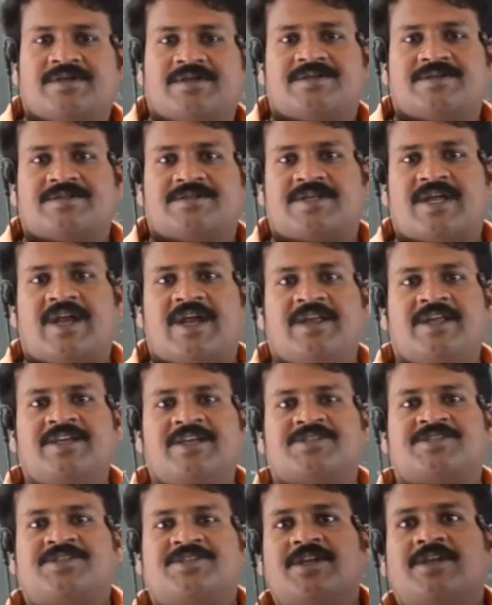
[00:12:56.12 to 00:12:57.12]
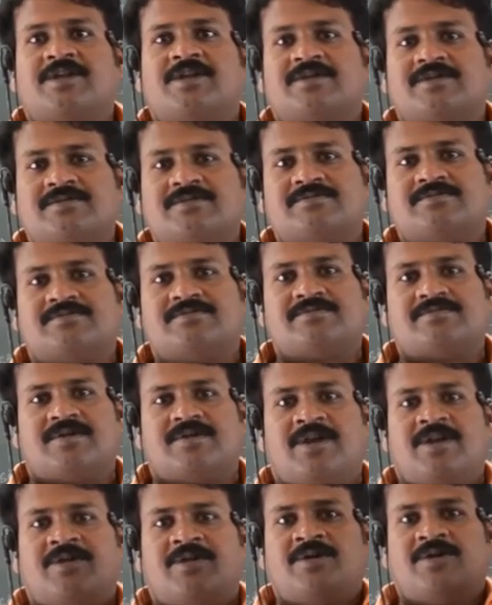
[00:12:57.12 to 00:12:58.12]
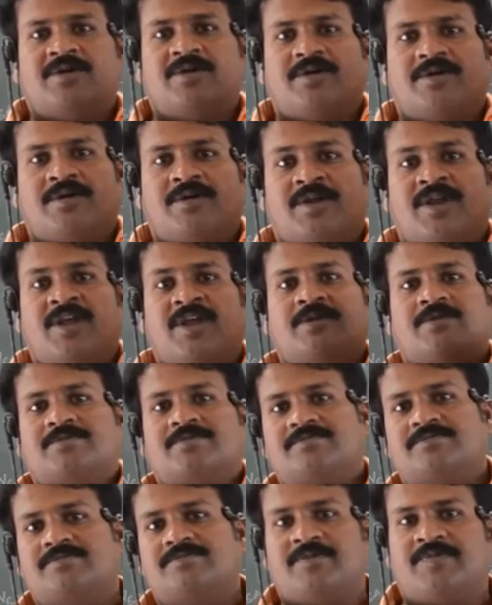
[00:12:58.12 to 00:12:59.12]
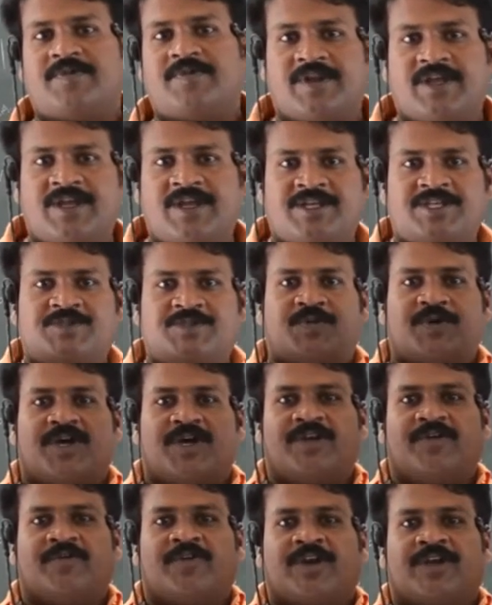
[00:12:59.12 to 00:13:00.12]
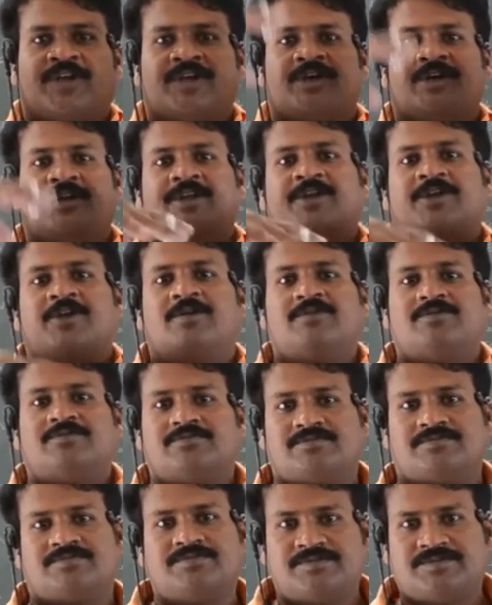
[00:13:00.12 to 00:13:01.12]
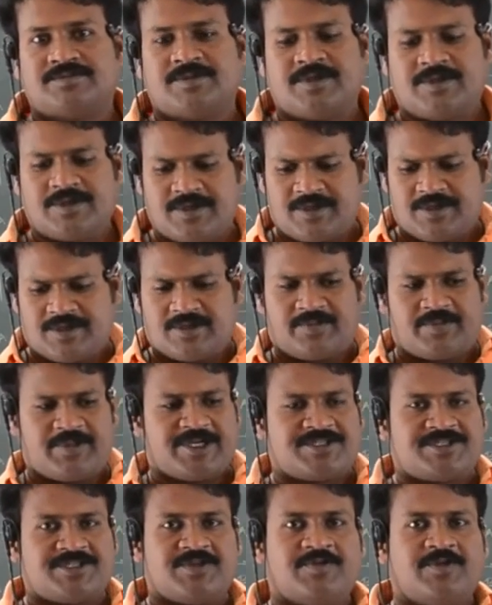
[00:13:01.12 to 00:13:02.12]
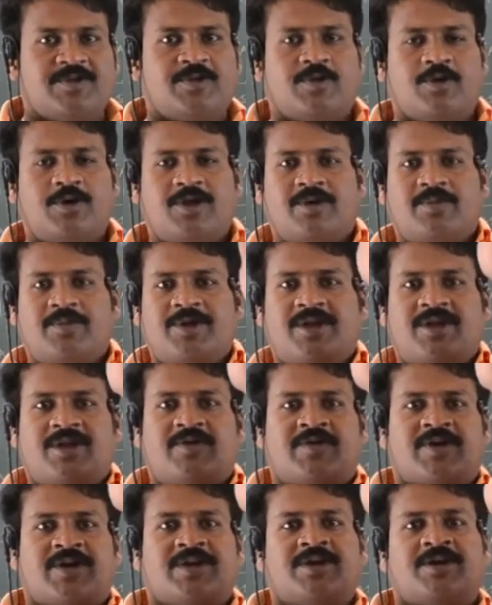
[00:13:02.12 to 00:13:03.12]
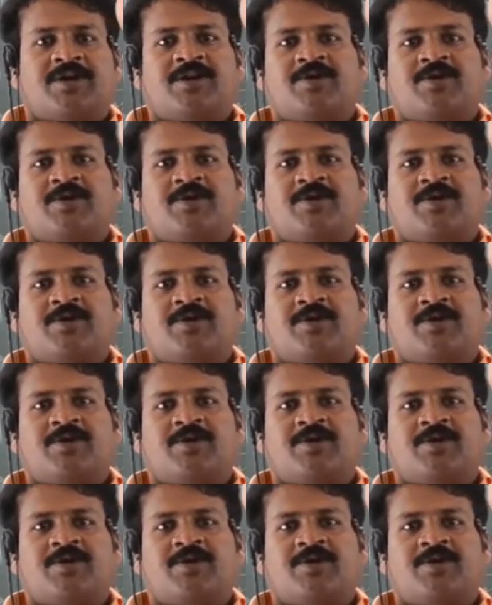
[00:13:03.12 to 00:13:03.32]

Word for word: standing still in a rain, if a rain is falling vertically down person will hold umbrella vertically